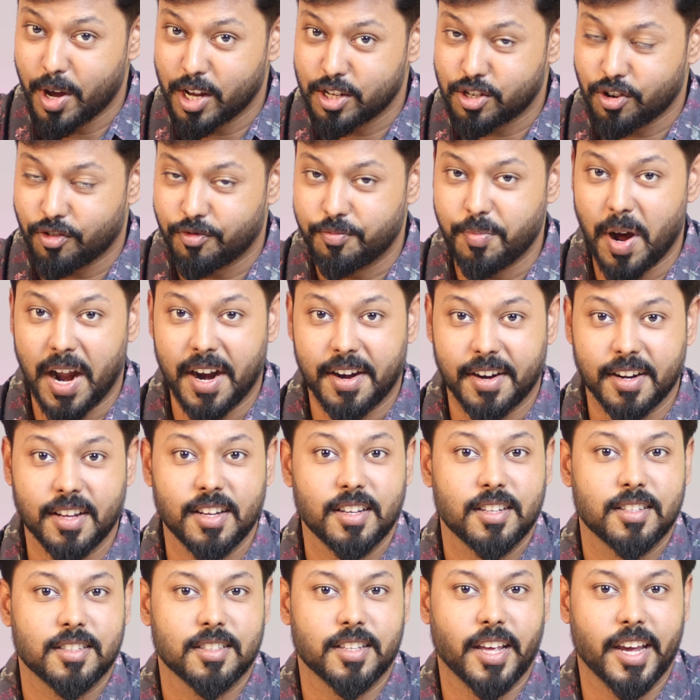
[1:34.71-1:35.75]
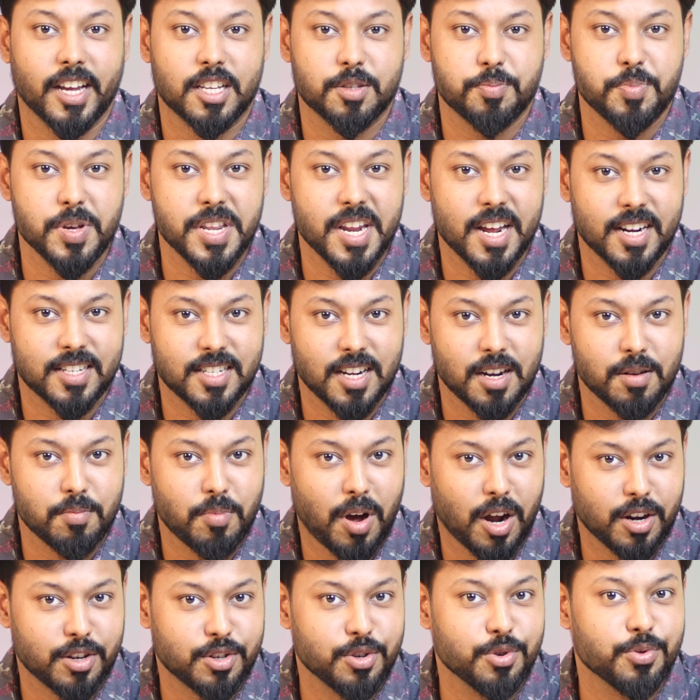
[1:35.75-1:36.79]
mAh of battery, the Xperia 10
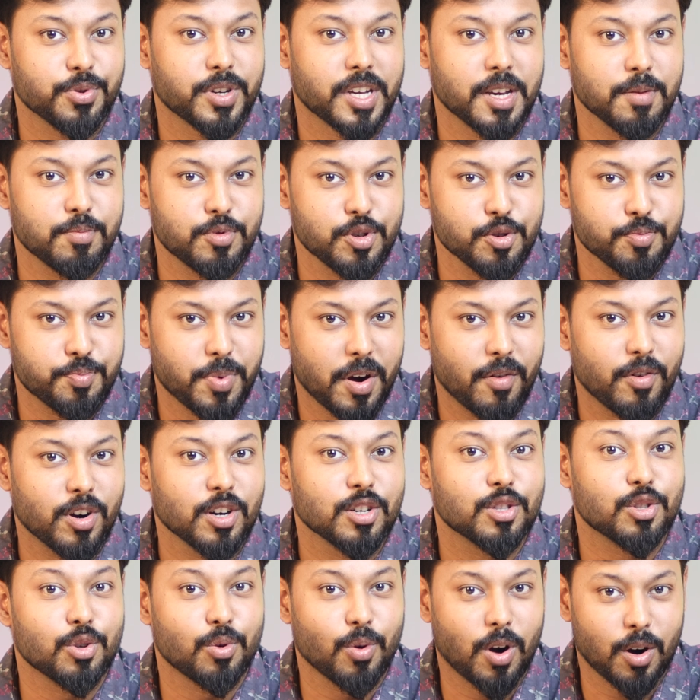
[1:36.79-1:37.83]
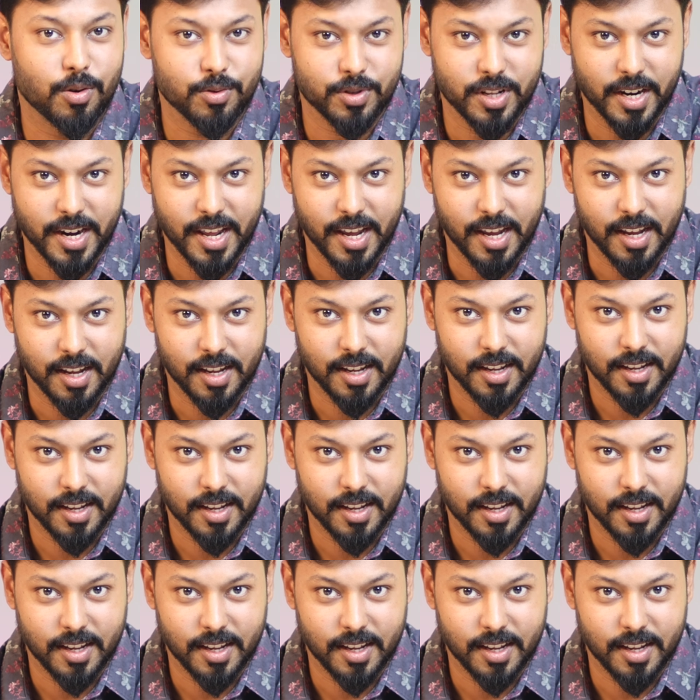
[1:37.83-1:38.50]
Mark II keeps you powered throughout the day.